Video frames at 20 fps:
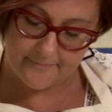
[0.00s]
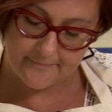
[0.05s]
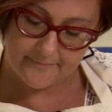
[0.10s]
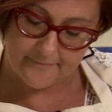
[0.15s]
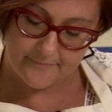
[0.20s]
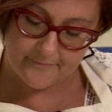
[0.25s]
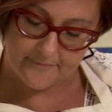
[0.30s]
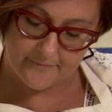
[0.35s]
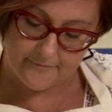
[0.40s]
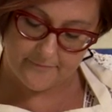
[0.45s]

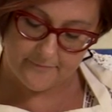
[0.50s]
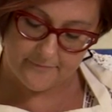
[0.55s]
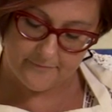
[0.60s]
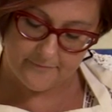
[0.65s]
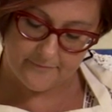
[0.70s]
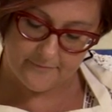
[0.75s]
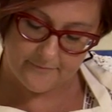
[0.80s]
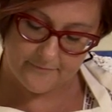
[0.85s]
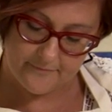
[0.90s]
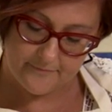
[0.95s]

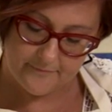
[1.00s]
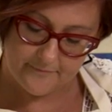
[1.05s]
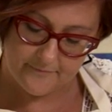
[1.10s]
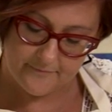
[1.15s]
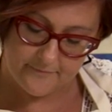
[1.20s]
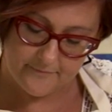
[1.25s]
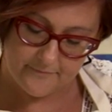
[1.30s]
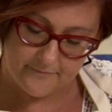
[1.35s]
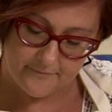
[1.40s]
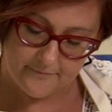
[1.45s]

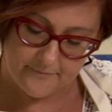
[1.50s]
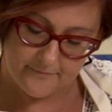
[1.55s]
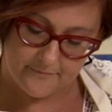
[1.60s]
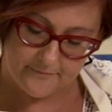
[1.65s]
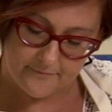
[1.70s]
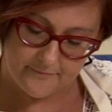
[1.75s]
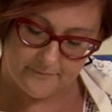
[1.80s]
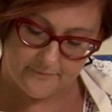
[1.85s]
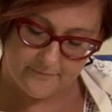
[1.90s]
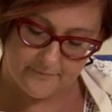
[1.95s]

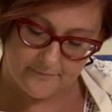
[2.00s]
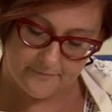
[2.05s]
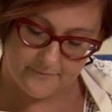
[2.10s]
Nothing is said.